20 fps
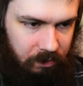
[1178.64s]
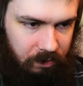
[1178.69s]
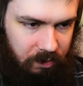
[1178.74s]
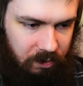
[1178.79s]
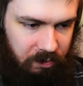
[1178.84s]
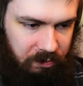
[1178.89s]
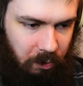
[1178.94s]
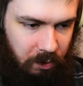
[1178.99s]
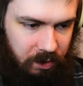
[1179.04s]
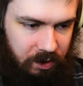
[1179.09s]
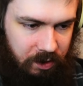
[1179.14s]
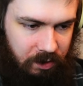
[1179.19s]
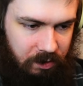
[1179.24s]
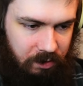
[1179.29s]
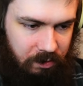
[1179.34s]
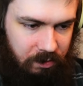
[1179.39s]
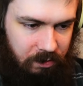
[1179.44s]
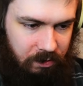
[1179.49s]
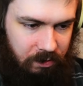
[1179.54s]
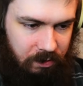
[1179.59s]
Of course,
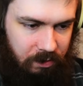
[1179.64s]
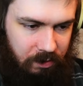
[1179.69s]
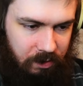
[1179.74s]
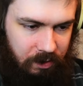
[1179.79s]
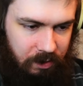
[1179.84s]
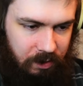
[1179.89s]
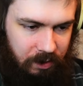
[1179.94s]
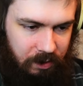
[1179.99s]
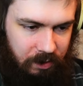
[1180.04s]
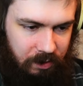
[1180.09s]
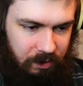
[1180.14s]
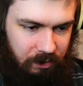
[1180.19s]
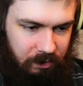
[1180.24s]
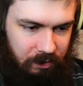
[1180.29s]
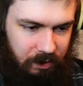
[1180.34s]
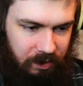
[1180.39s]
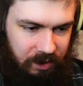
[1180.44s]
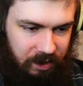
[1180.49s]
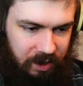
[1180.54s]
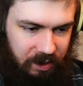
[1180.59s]

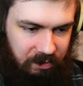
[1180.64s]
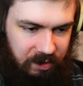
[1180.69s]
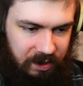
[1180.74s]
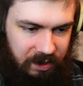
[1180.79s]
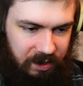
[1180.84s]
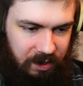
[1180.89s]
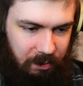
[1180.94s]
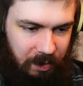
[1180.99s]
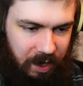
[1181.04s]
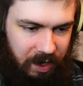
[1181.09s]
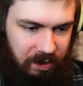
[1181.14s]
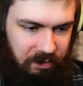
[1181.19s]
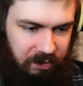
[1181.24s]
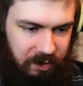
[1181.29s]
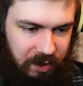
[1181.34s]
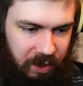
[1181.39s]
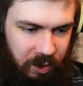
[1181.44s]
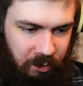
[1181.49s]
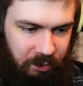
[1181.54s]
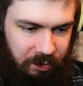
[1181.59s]
let's give this some
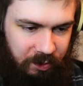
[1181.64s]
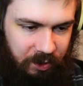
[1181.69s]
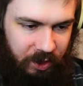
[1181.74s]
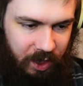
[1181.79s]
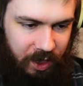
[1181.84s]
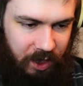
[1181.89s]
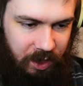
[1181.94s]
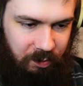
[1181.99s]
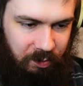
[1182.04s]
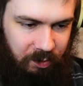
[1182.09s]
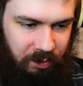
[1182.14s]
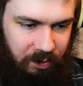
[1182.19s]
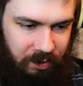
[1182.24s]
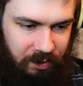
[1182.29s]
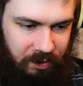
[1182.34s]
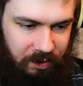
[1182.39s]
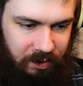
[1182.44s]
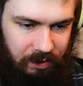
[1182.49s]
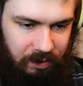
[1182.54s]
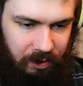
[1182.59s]
envelope shape
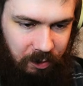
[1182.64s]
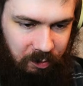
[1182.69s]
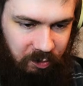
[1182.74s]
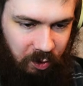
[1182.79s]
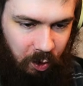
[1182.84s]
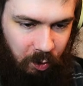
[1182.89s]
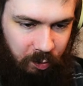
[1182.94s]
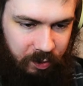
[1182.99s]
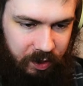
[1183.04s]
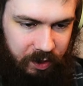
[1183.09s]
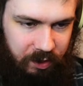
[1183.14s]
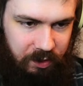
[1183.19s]
appropriate